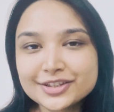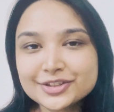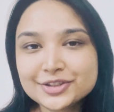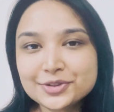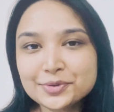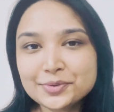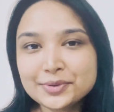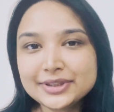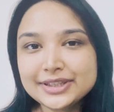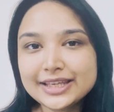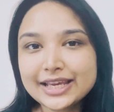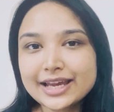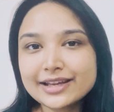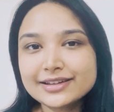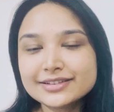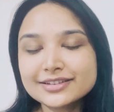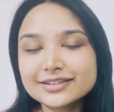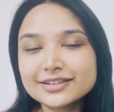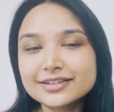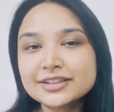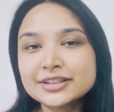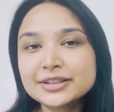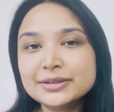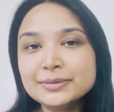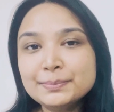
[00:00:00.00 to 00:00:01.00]
to get
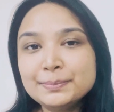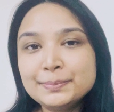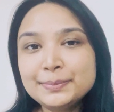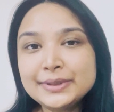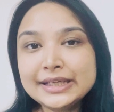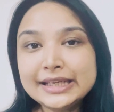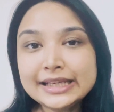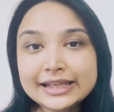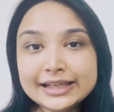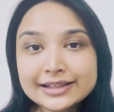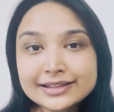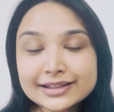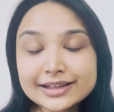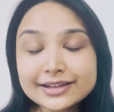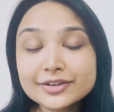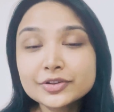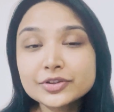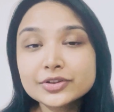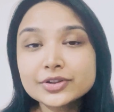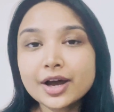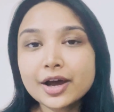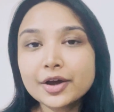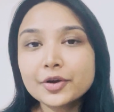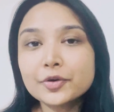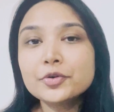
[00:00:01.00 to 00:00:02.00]
a complete and a
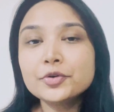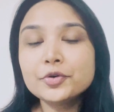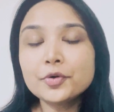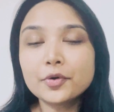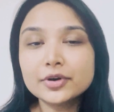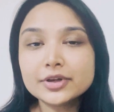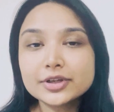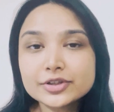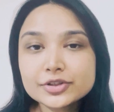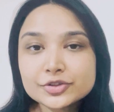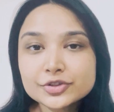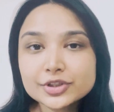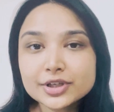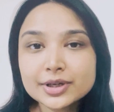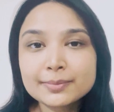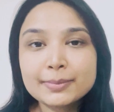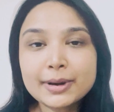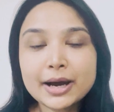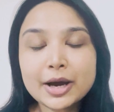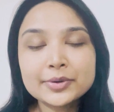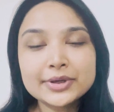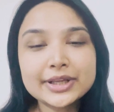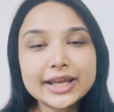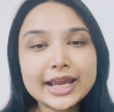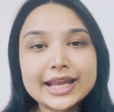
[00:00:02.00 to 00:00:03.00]
thorough knowledge
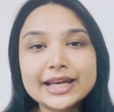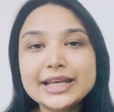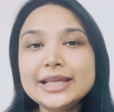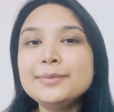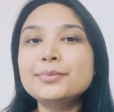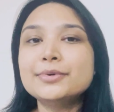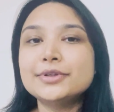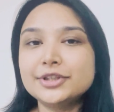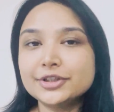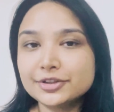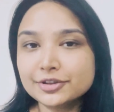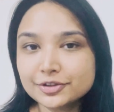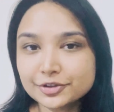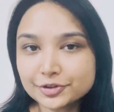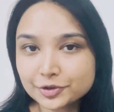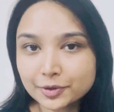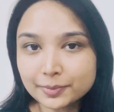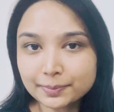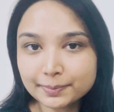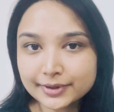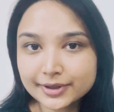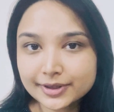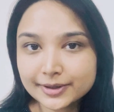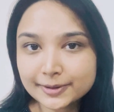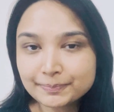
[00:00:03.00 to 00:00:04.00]
about any particular
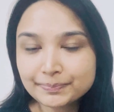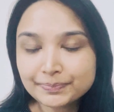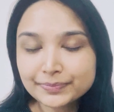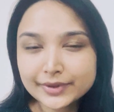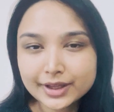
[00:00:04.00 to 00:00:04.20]
topic,